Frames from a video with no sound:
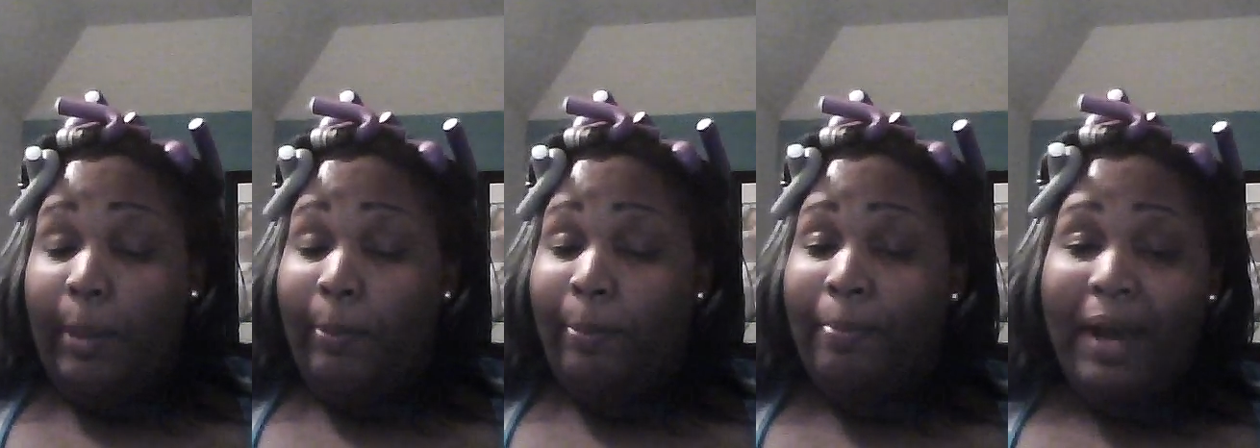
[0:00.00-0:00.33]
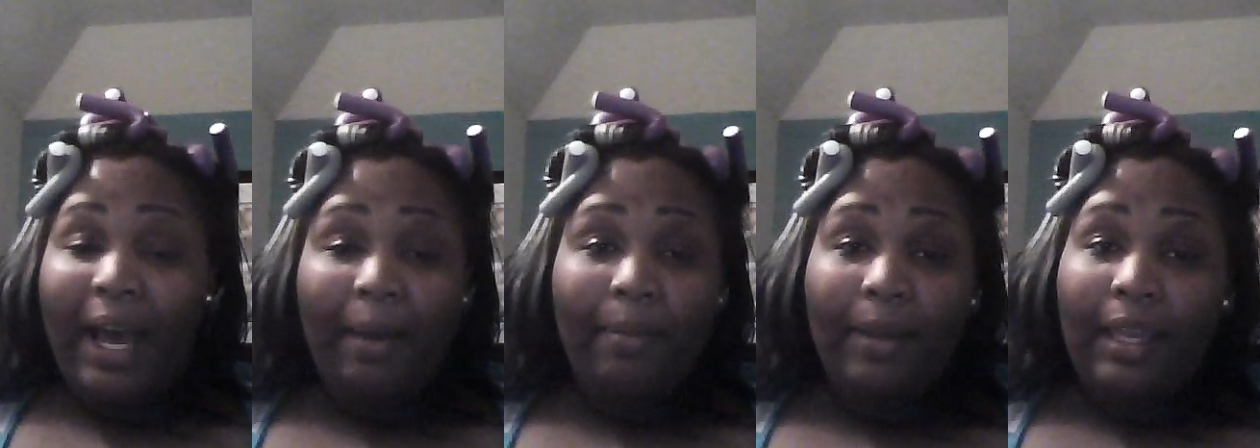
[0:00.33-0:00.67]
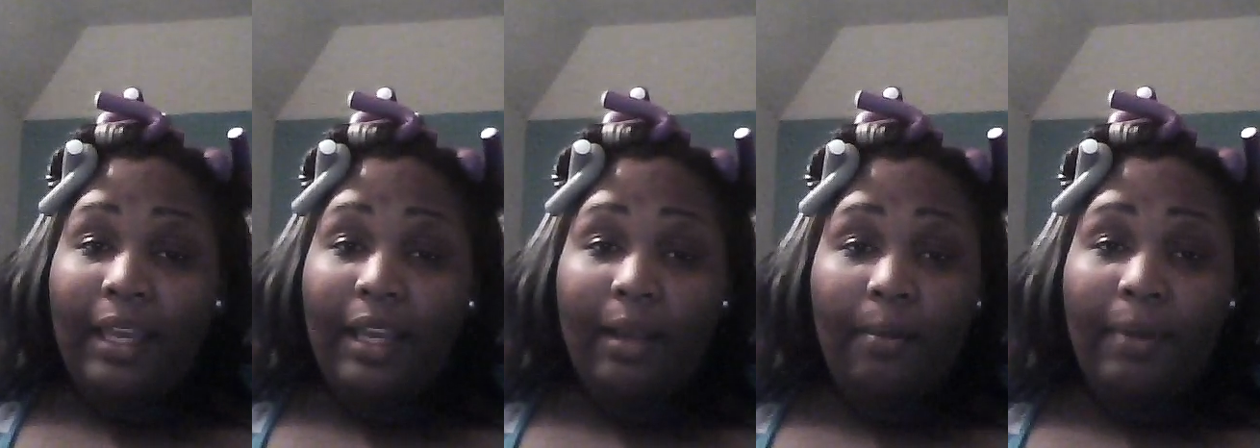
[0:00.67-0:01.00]

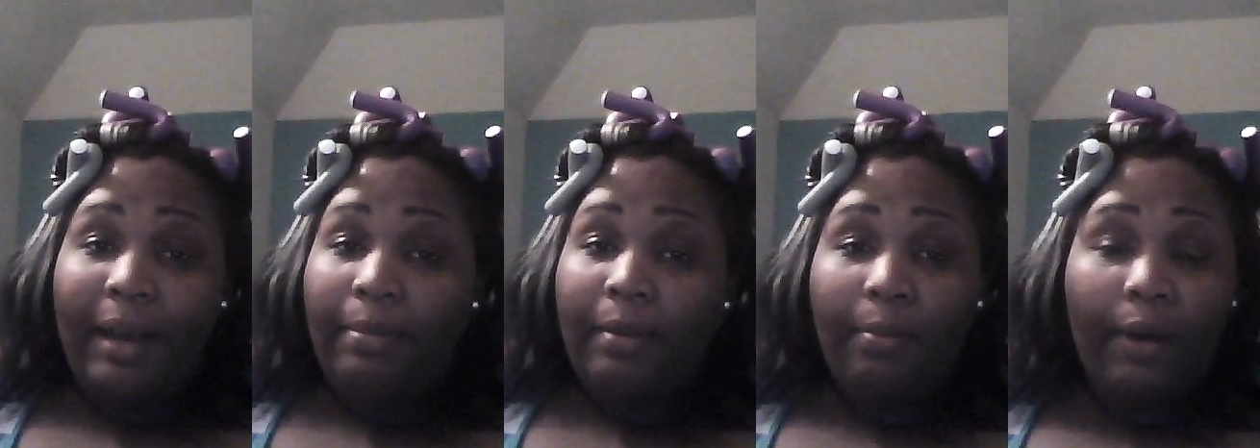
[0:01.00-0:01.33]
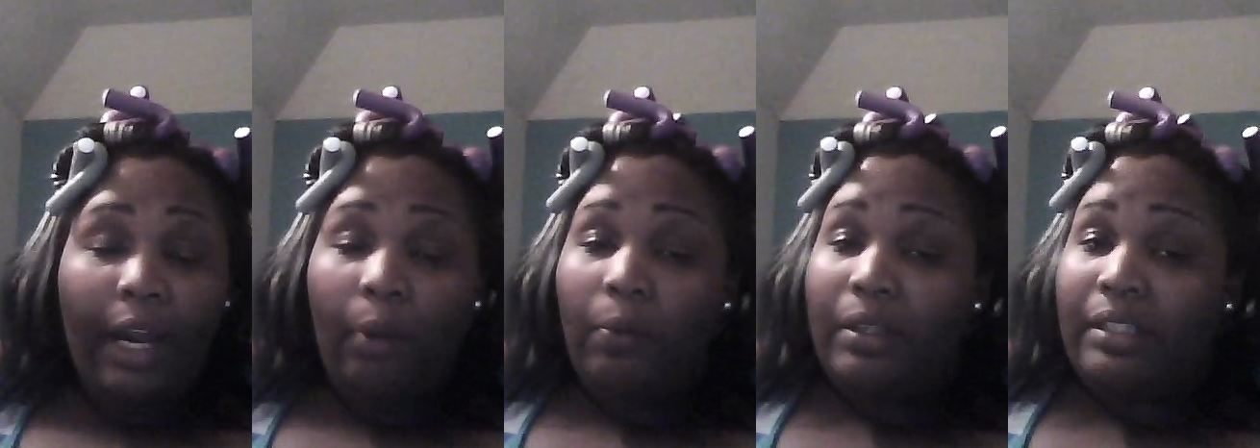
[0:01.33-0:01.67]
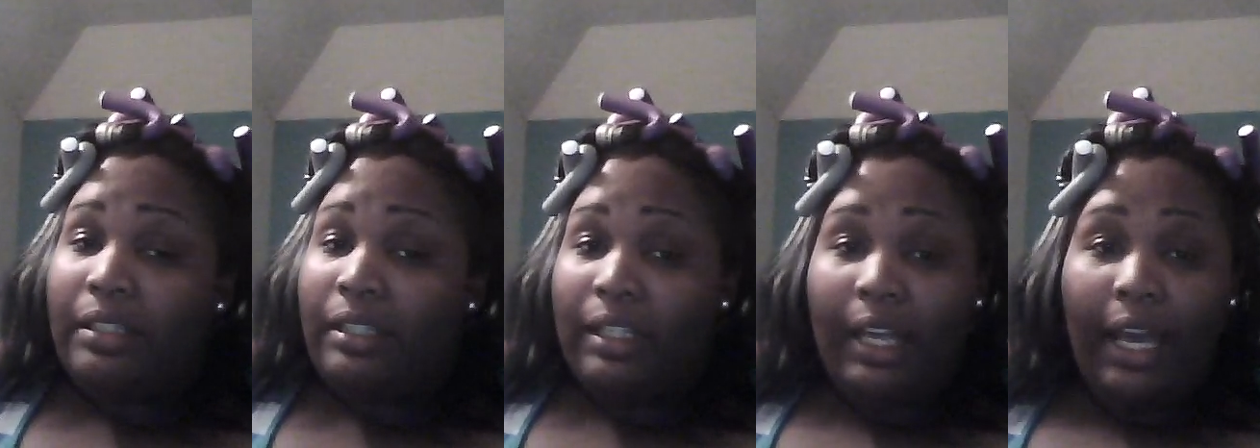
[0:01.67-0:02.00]
Bobby Brown
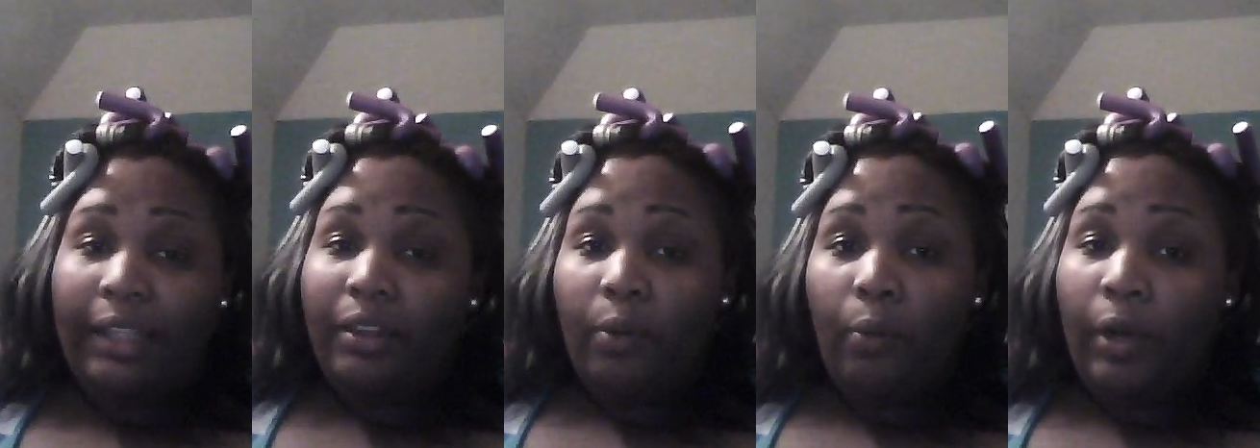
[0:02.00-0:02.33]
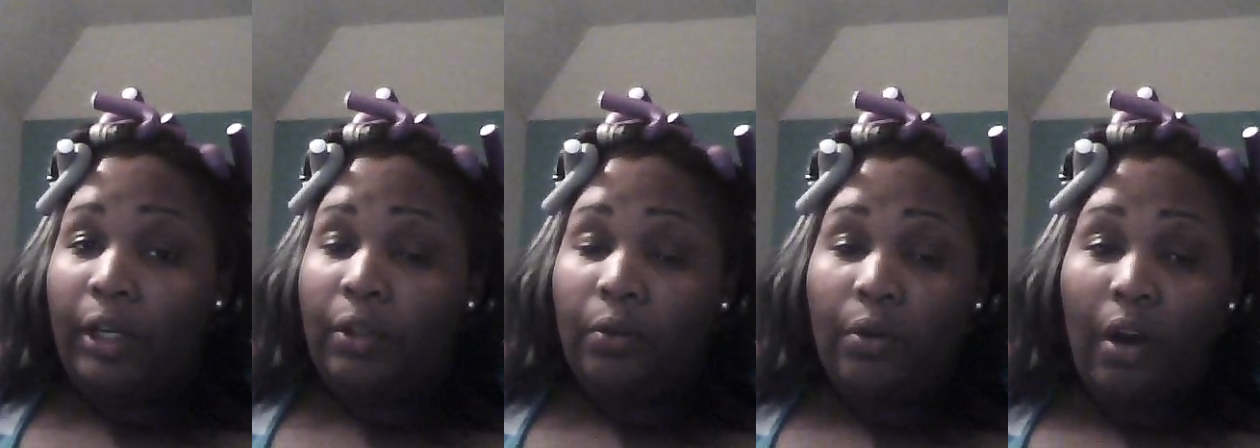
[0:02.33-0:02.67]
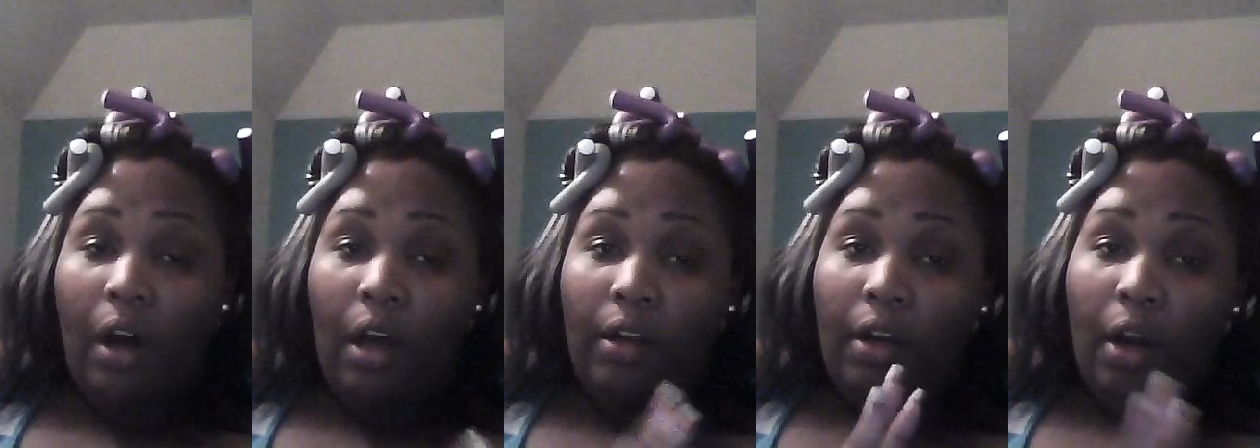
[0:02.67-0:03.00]
was not the one who
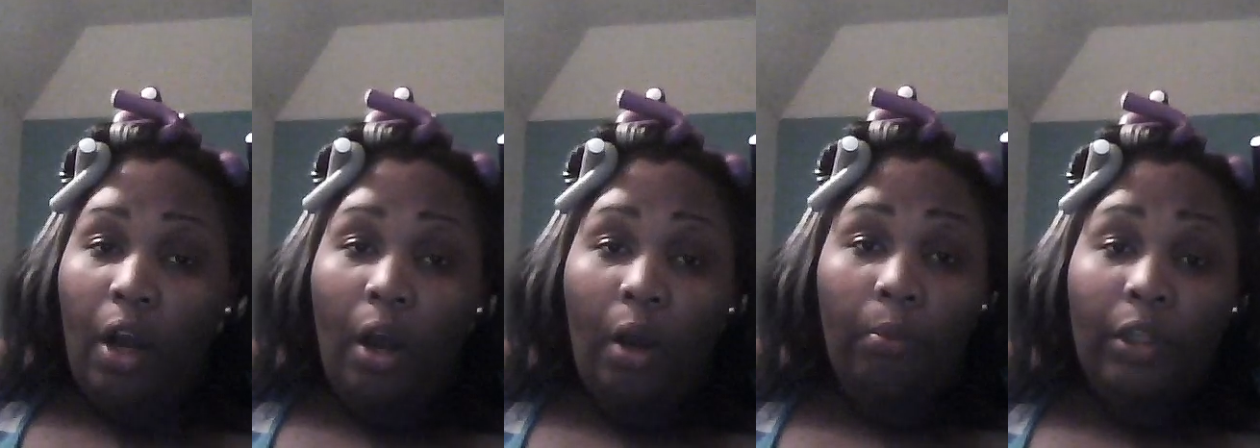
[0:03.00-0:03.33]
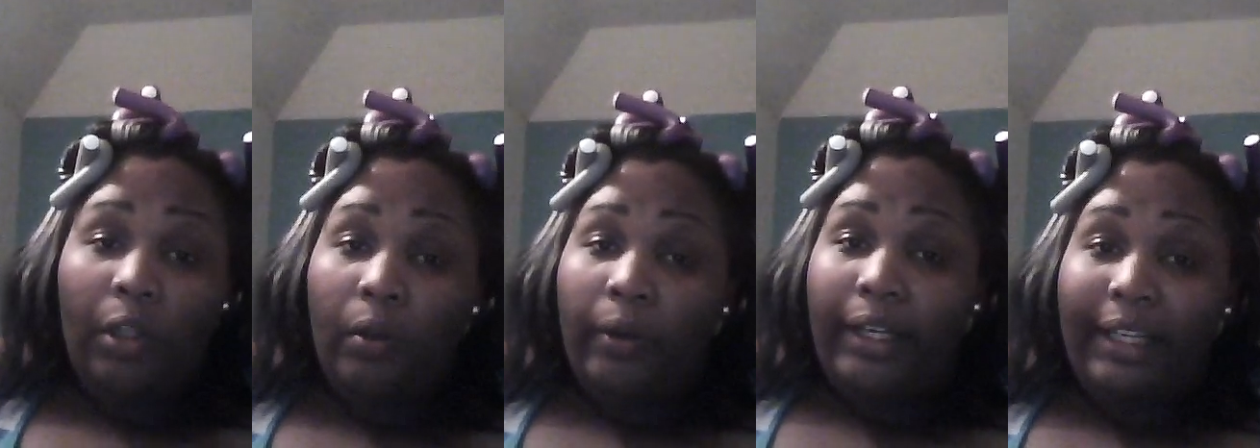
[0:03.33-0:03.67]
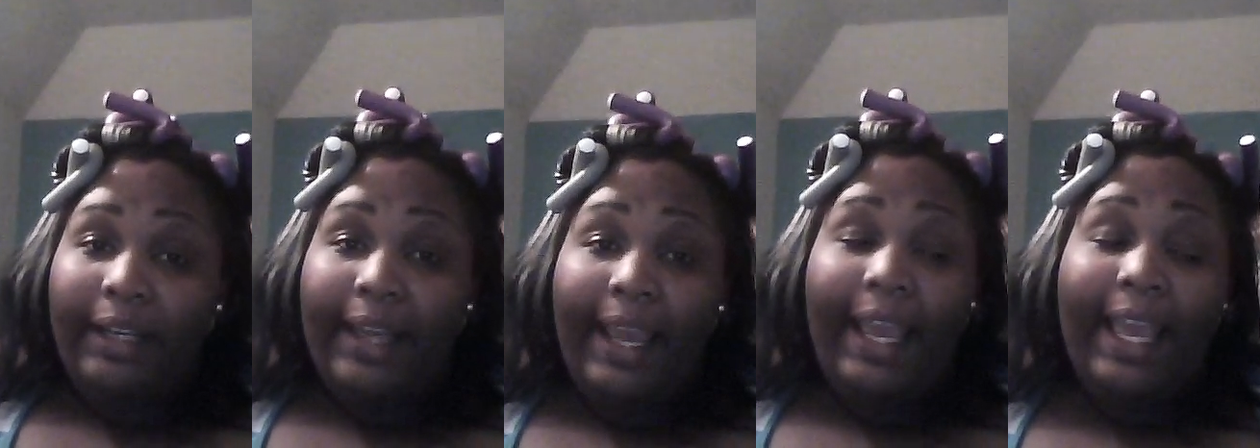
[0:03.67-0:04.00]
called her home to glory
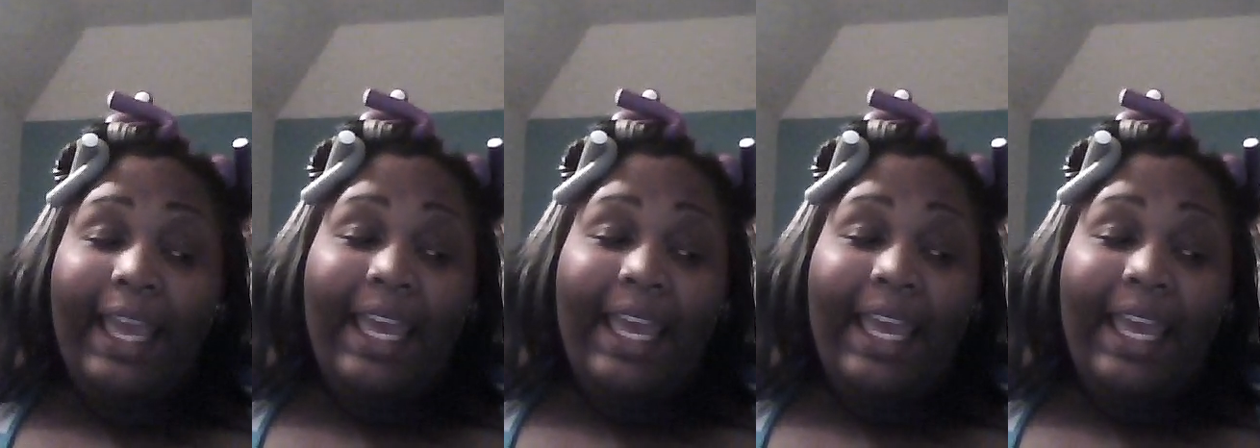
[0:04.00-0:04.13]
today.